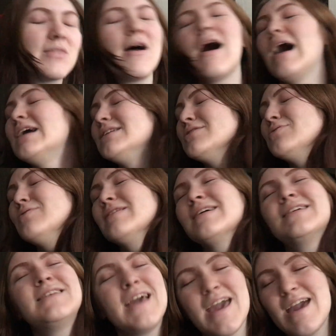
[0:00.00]
I don't
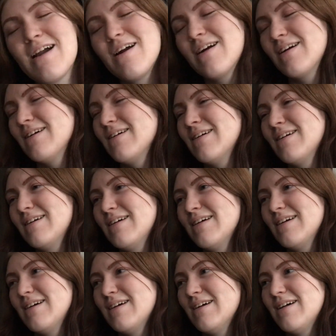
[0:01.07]
care
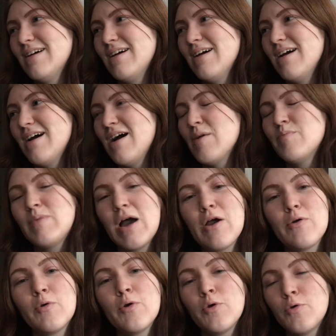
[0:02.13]
about